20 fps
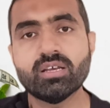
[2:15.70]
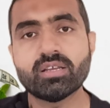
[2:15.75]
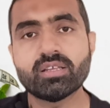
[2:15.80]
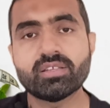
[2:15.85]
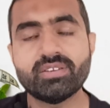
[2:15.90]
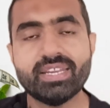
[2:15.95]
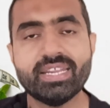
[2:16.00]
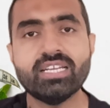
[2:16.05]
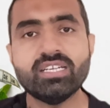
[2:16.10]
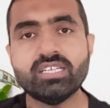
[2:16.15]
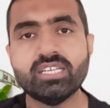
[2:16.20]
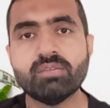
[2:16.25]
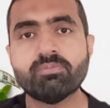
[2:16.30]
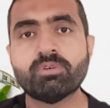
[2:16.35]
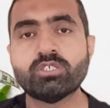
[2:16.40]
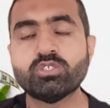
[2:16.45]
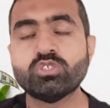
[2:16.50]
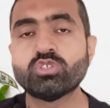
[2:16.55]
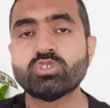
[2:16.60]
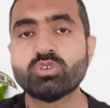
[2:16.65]
green tea,
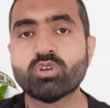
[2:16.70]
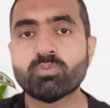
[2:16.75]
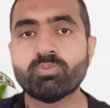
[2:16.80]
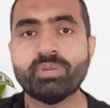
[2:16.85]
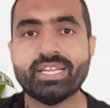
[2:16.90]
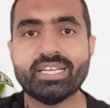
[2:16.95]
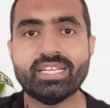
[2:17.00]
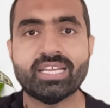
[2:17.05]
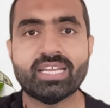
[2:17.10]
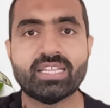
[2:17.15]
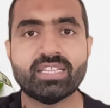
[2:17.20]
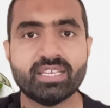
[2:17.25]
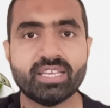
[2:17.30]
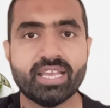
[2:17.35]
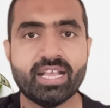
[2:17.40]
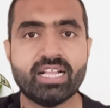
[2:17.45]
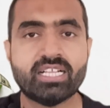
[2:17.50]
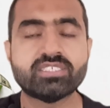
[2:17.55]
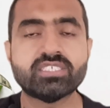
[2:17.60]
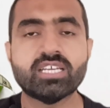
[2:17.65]
but you should not be eating anything
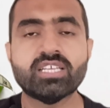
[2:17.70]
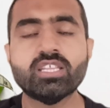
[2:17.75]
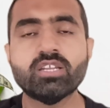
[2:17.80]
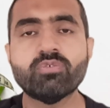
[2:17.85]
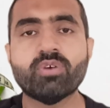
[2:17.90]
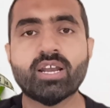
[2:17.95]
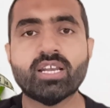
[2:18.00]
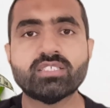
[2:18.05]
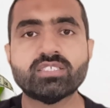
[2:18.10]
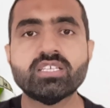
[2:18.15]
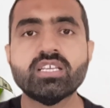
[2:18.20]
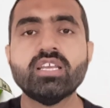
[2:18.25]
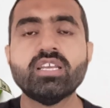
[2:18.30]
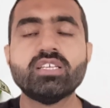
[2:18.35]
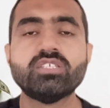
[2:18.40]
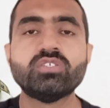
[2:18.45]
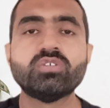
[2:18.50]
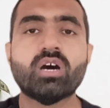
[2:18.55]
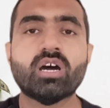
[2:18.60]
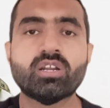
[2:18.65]
else. Otherwise,
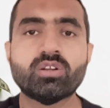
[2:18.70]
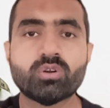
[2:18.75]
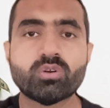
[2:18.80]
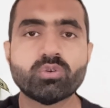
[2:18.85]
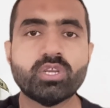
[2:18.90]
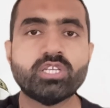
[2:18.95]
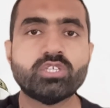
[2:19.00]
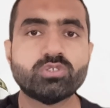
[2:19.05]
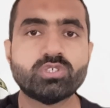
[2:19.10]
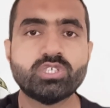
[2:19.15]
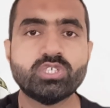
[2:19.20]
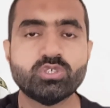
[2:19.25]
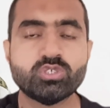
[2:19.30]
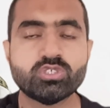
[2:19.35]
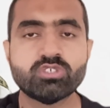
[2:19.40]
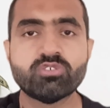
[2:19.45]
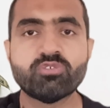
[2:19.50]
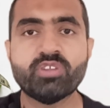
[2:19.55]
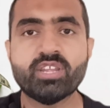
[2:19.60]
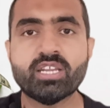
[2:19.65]
you are not going to reduce
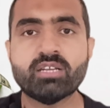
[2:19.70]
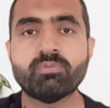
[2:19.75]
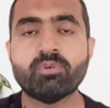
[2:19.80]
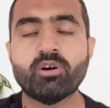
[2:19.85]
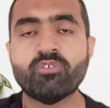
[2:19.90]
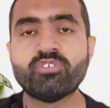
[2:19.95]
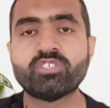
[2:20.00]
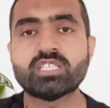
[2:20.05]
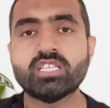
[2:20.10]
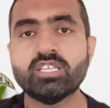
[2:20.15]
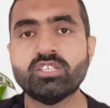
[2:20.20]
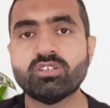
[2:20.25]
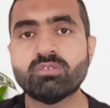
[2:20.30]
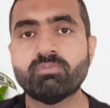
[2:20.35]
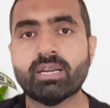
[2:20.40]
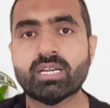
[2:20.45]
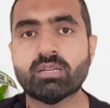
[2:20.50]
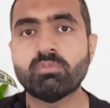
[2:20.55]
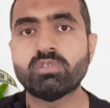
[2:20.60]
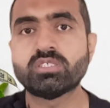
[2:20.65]
your weight. Obviously, your
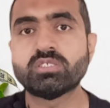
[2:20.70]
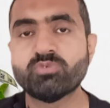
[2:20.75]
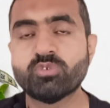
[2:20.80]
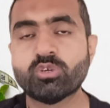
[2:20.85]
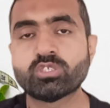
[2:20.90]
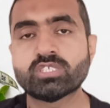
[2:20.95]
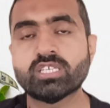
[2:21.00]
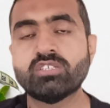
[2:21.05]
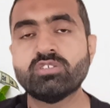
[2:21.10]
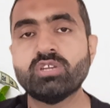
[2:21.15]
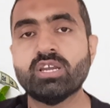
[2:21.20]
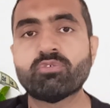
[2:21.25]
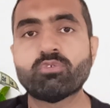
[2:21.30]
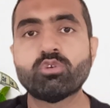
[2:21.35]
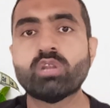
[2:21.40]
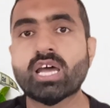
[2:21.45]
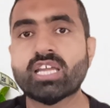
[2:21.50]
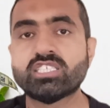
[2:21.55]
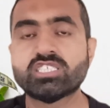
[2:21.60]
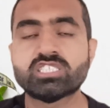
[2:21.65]
metabolism works and you have to
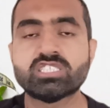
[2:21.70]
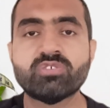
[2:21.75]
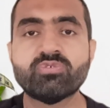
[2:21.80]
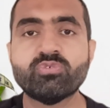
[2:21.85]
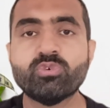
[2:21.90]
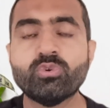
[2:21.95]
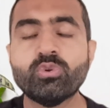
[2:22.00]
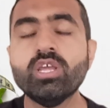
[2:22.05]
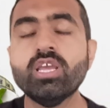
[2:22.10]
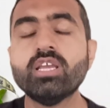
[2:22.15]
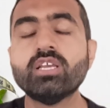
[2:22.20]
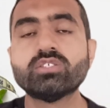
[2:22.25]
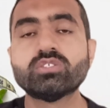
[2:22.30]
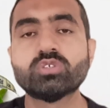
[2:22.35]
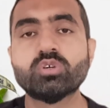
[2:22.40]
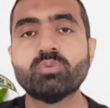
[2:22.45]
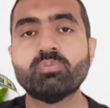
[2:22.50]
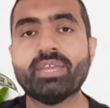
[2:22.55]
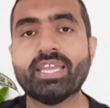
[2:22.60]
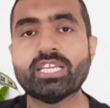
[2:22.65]
digest the food.
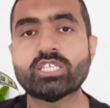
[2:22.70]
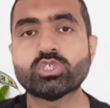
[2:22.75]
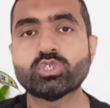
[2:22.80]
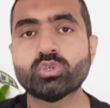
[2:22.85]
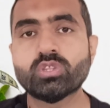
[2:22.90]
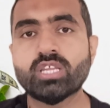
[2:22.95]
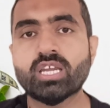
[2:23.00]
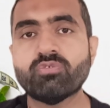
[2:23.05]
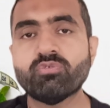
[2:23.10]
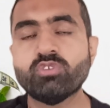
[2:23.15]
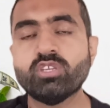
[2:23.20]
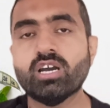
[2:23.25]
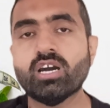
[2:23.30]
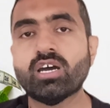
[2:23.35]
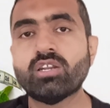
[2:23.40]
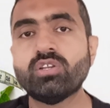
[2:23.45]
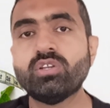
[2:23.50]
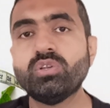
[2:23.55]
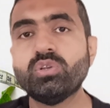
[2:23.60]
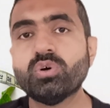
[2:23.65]
So make sure that we
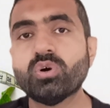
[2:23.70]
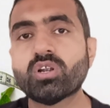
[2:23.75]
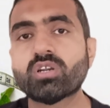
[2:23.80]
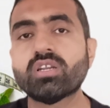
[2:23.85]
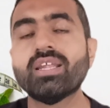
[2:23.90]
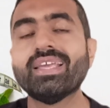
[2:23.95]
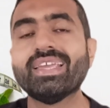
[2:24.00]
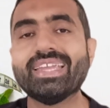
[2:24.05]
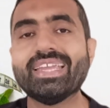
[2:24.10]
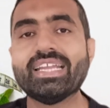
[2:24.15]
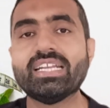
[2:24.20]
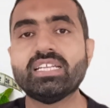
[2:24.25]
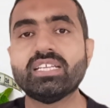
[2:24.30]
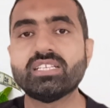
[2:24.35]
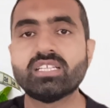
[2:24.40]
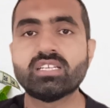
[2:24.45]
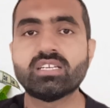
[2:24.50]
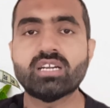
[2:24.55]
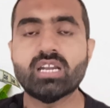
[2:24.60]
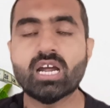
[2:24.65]
are not eating
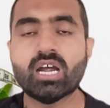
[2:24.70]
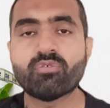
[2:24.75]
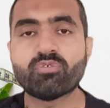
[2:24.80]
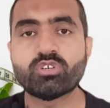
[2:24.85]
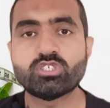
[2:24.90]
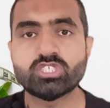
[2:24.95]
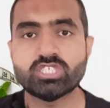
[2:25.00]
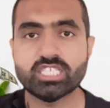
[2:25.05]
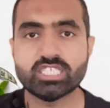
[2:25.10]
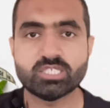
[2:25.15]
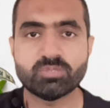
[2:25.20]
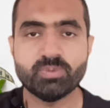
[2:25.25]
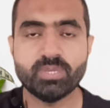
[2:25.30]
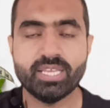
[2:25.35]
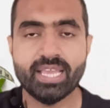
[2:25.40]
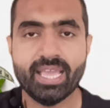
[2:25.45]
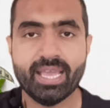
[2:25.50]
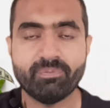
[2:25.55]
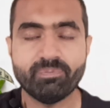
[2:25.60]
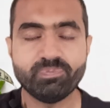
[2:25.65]
dinner after 6
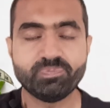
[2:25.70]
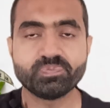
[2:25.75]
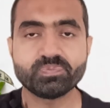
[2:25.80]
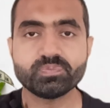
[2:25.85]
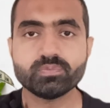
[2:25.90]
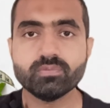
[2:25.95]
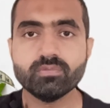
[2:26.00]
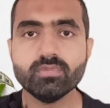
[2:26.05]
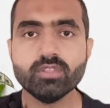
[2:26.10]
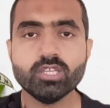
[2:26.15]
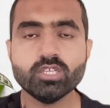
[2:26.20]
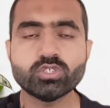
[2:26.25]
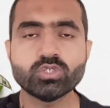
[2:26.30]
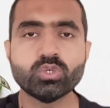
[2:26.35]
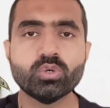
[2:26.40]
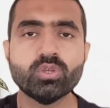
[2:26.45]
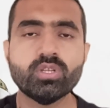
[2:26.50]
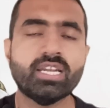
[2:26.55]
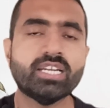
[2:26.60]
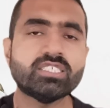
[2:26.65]
p.m.
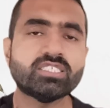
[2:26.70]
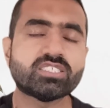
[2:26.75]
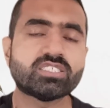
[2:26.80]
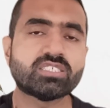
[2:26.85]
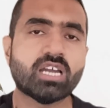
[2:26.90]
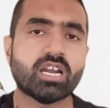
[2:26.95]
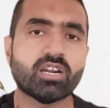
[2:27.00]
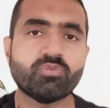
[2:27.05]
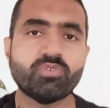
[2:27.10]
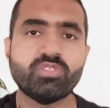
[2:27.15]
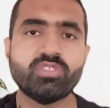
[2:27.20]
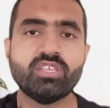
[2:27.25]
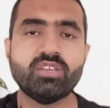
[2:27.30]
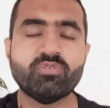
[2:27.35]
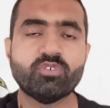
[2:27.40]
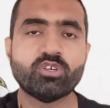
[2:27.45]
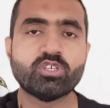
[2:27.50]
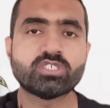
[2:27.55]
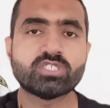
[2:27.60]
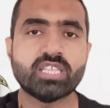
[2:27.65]
So let's start with the
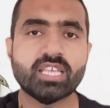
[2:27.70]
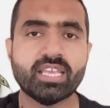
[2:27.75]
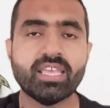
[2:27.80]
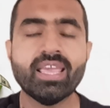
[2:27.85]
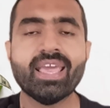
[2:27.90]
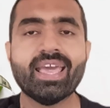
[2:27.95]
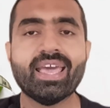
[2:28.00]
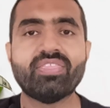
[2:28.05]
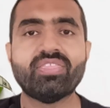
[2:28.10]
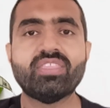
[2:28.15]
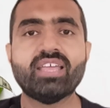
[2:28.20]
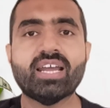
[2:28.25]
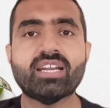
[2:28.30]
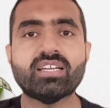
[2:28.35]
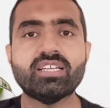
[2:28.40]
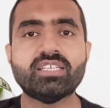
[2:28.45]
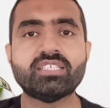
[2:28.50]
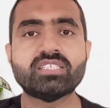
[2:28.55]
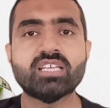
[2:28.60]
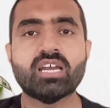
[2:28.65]
first thing, and
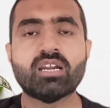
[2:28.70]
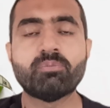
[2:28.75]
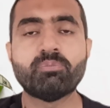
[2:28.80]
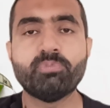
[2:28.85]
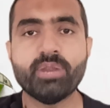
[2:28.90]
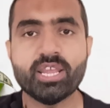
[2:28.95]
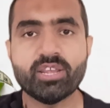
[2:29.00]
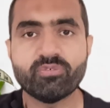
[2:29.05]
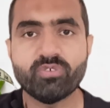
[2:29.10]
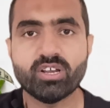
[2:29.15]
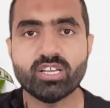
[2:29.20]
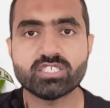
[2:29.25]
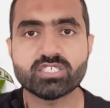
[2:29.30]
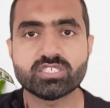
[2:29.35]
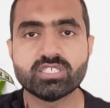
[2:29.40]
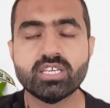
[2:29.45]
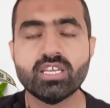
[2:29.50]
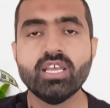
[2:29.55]
that is our breakfast.